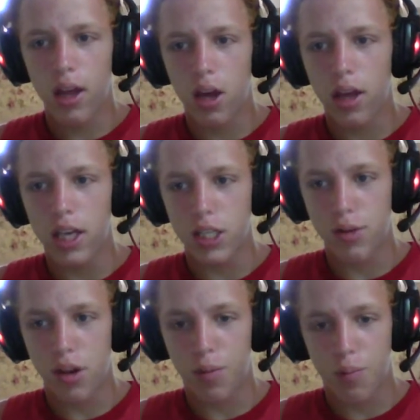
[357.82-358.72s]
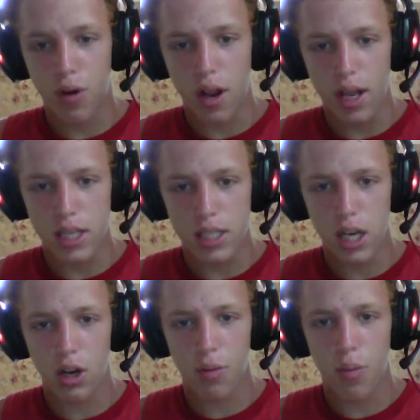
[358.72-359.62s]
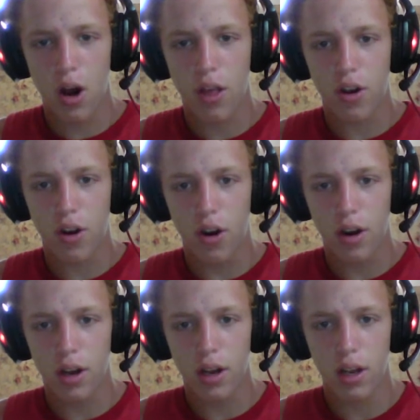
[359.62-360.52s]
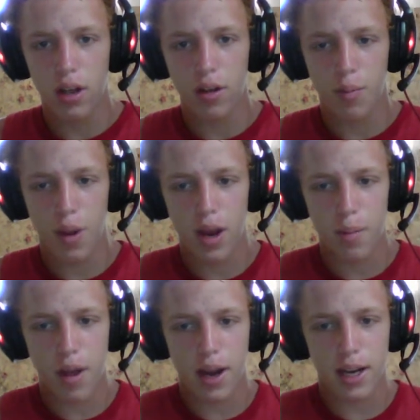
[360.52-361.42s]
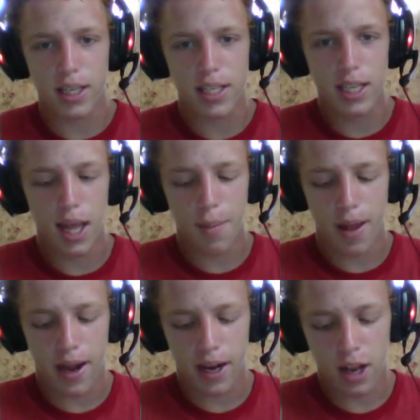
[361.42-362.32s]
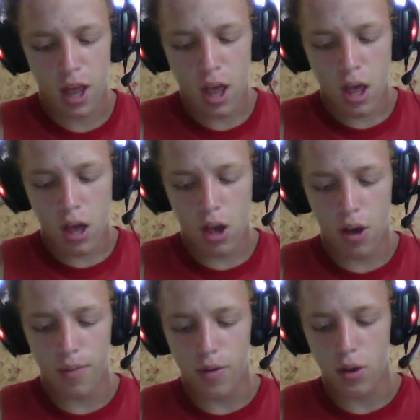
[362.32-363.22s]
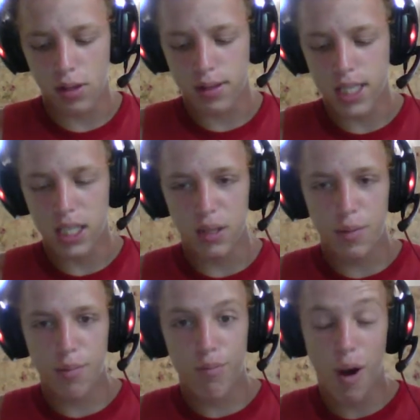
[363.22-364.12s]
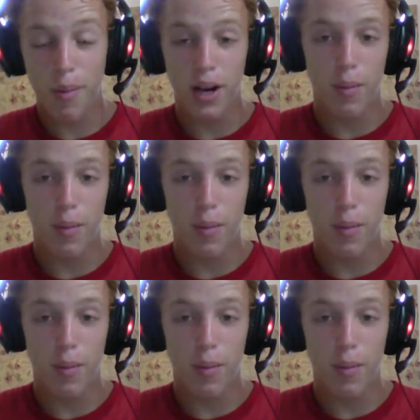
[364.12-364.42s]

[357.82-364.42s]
his younger brother, Peyton Manning, Eli Manning. His probably going to